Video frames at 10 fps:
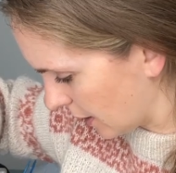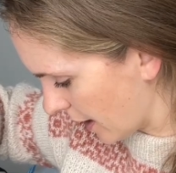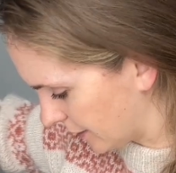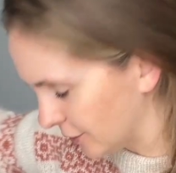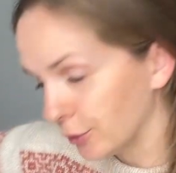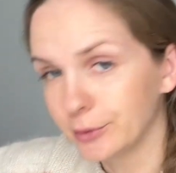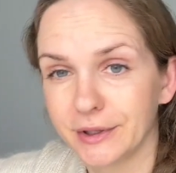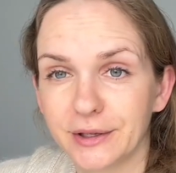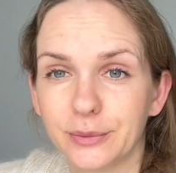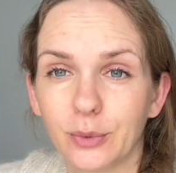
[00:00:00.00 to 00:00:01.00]
had
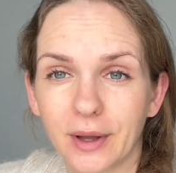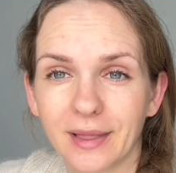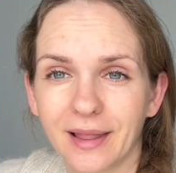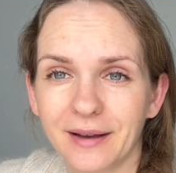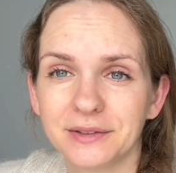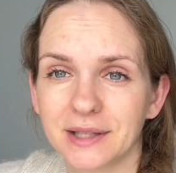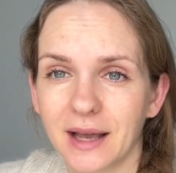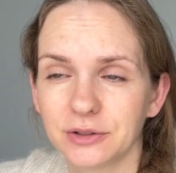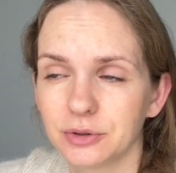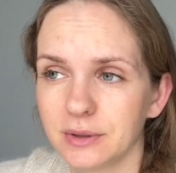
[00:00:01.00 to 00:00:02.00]
only one left
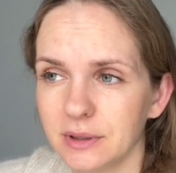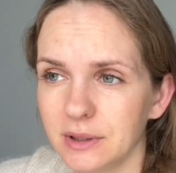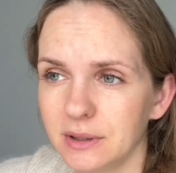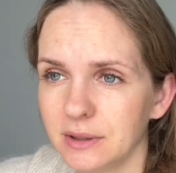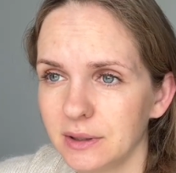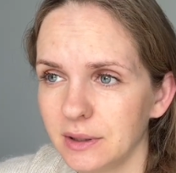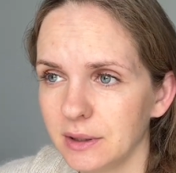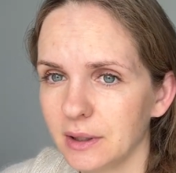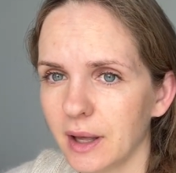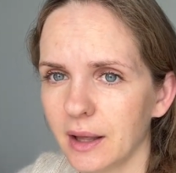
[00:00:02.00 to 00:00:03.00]
actually,
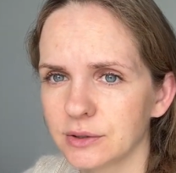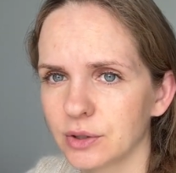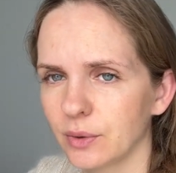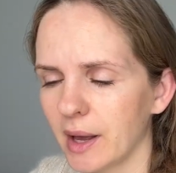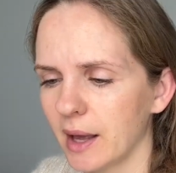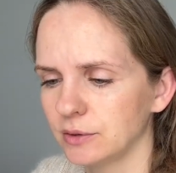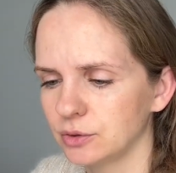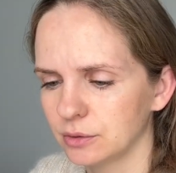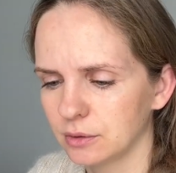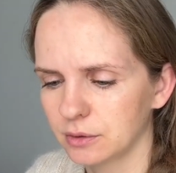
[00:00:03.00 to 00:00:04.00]
so I had
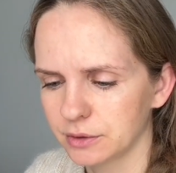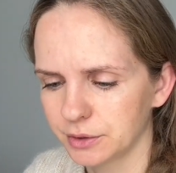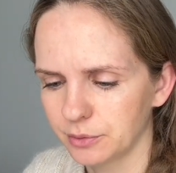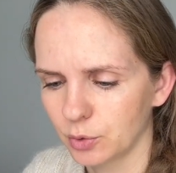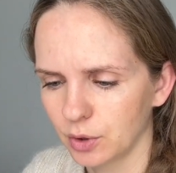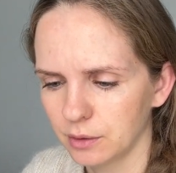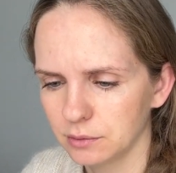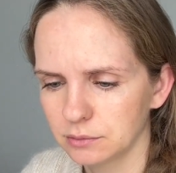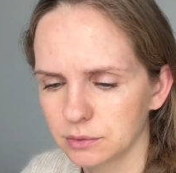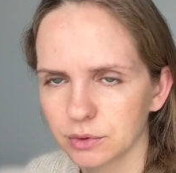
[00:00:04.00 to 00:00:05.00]
to order more.
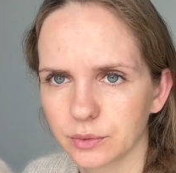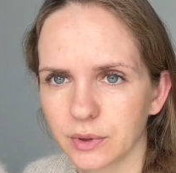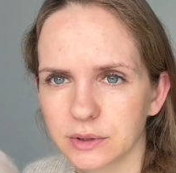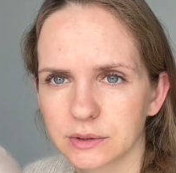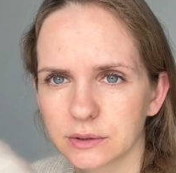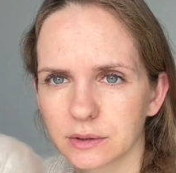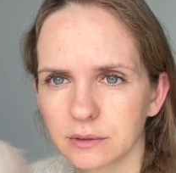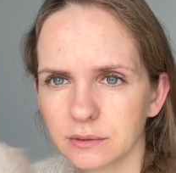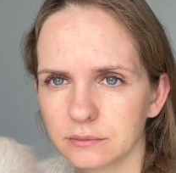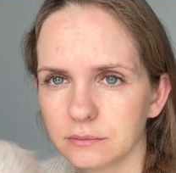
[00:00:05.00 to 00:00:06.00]
So this
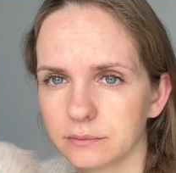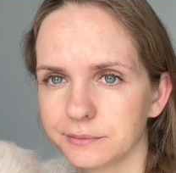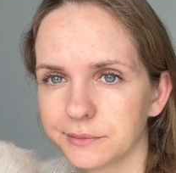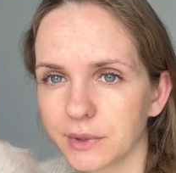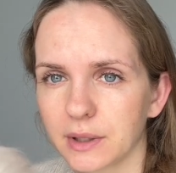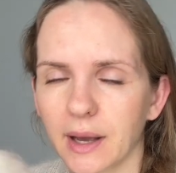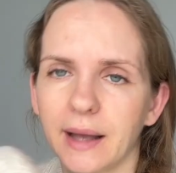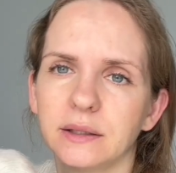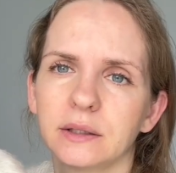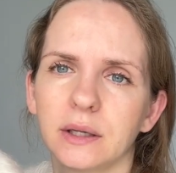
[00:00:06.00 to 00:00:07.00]

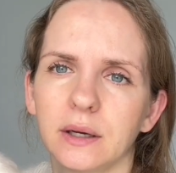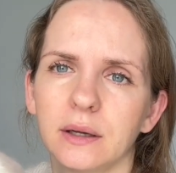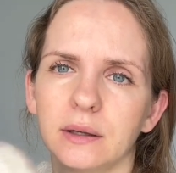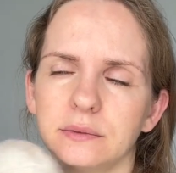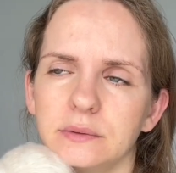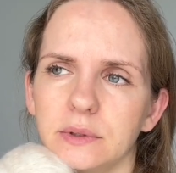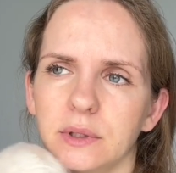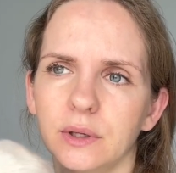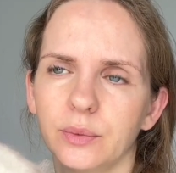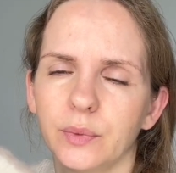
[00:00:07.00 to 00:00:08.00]
kinda,
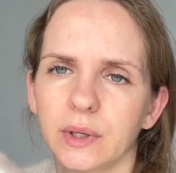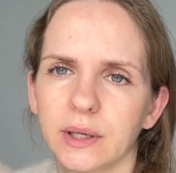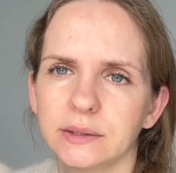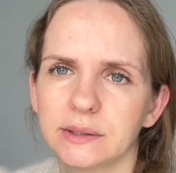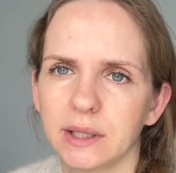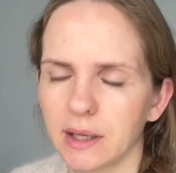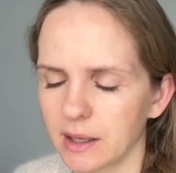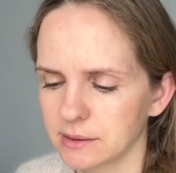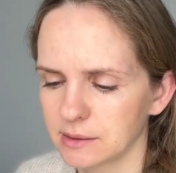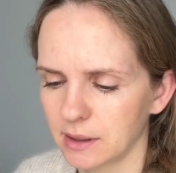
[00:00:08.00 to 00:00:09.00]
we can say,
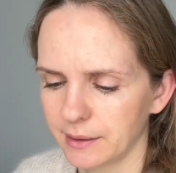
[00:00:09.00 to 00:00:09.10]
as